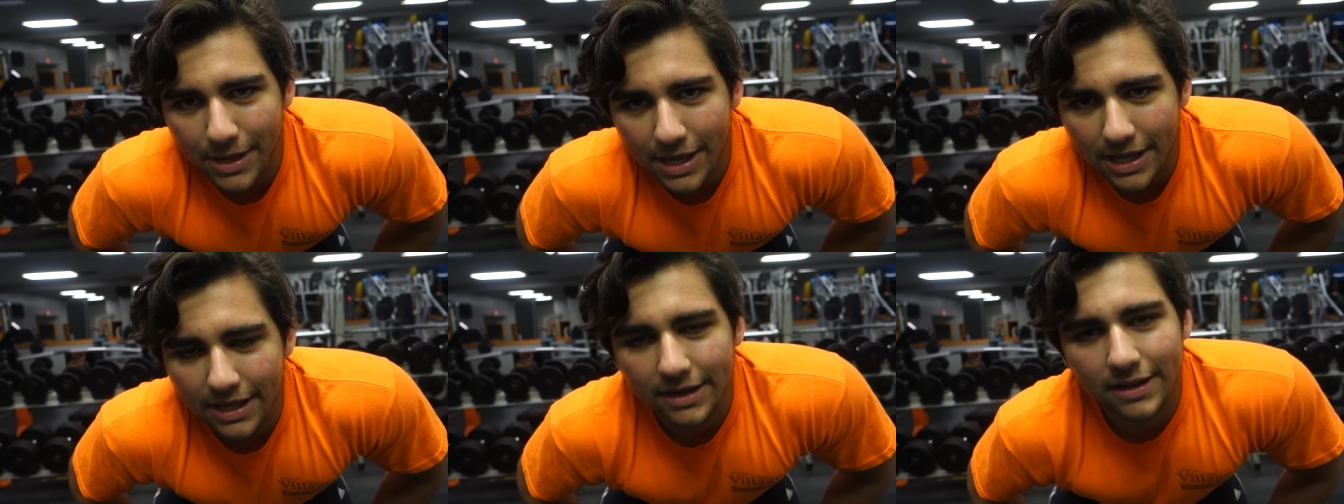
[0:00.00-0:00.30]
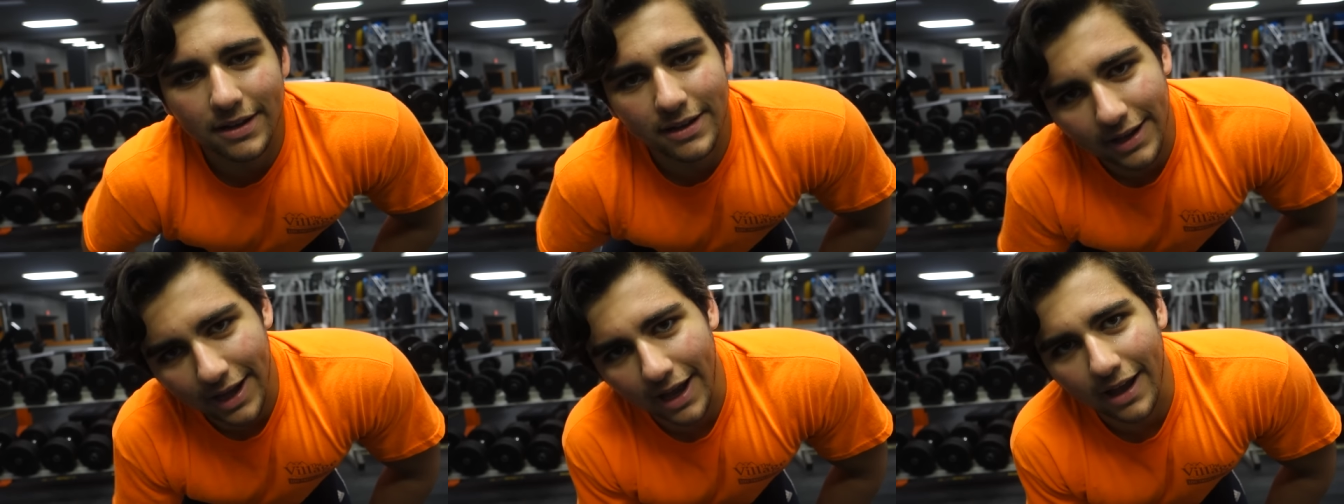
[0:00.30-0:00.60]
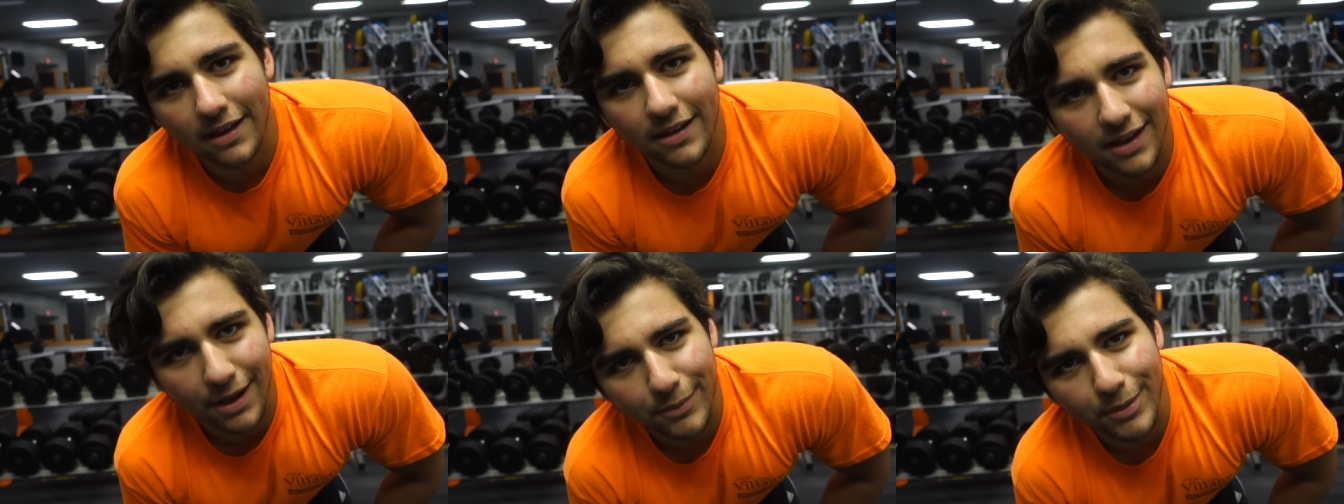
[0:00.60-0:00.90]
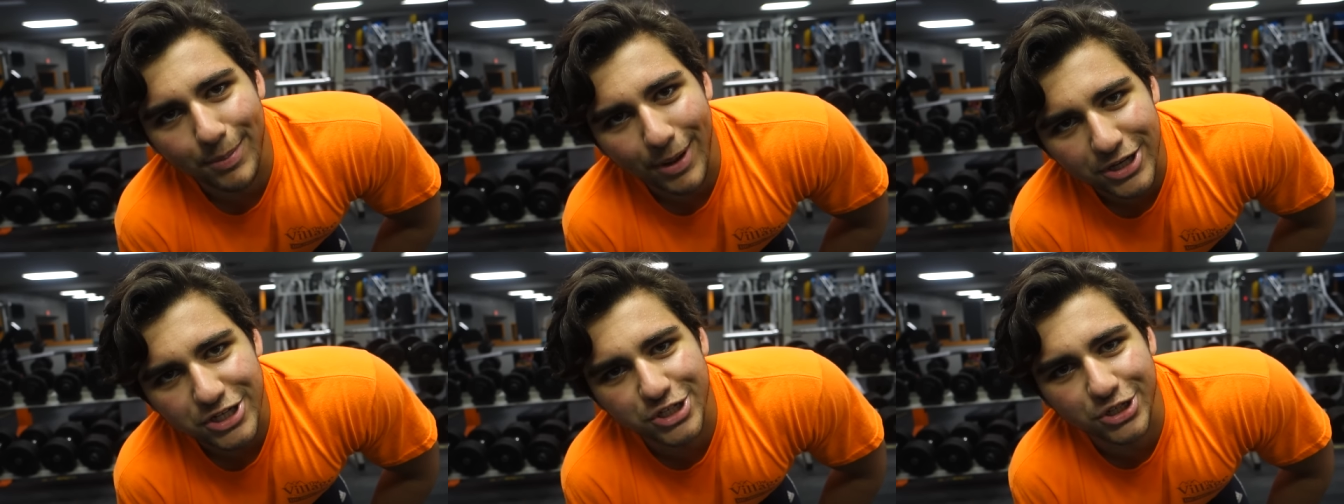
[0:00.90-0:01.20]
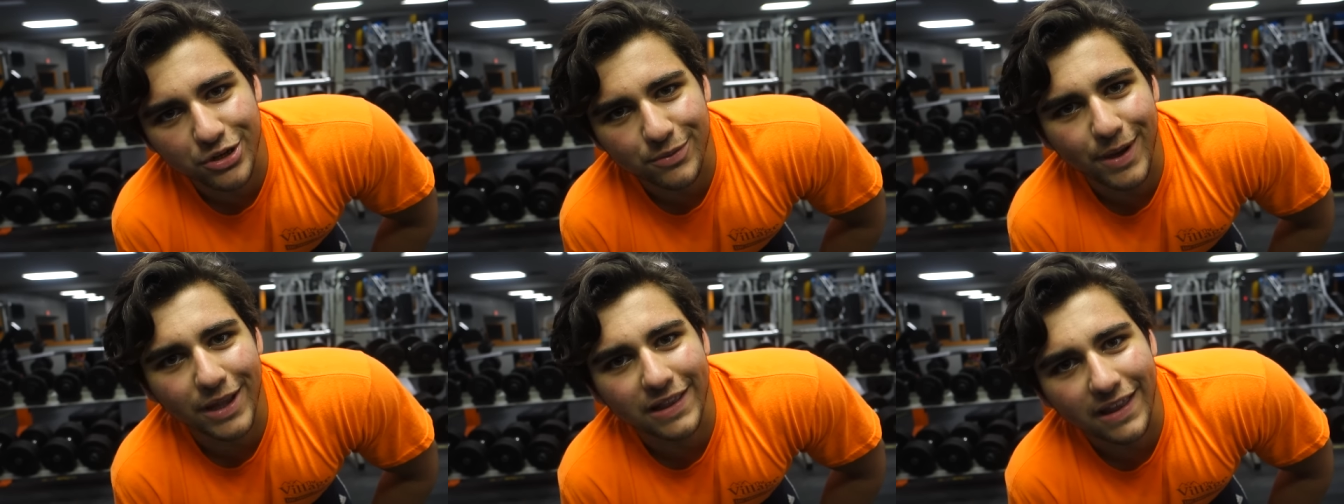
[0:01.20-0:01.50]
and yeah, I'm about to
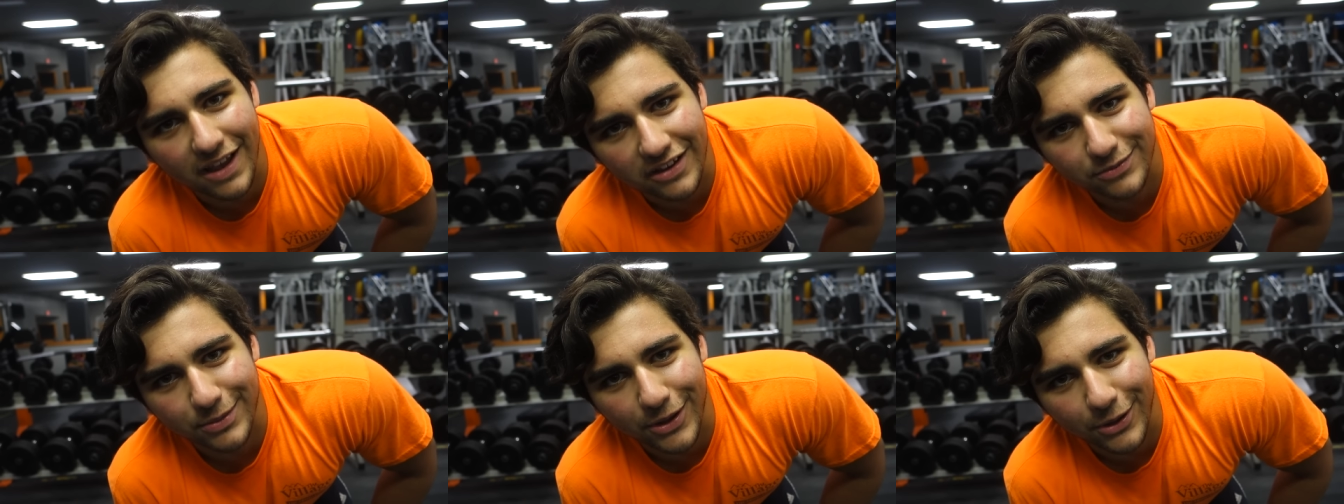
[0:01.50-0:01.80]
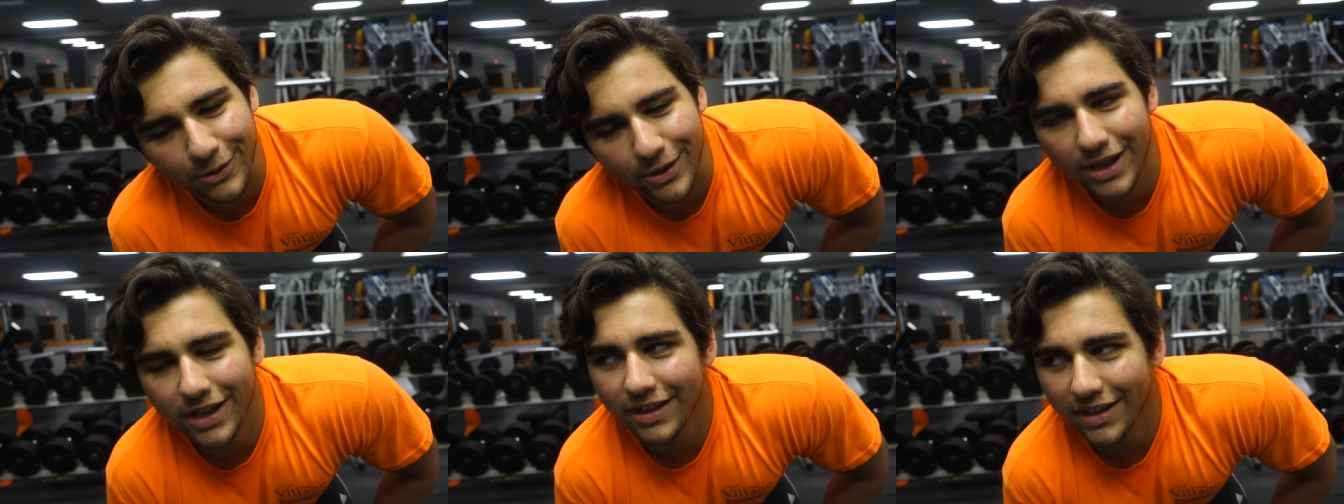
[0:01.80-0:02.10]
show you my legs, by the way.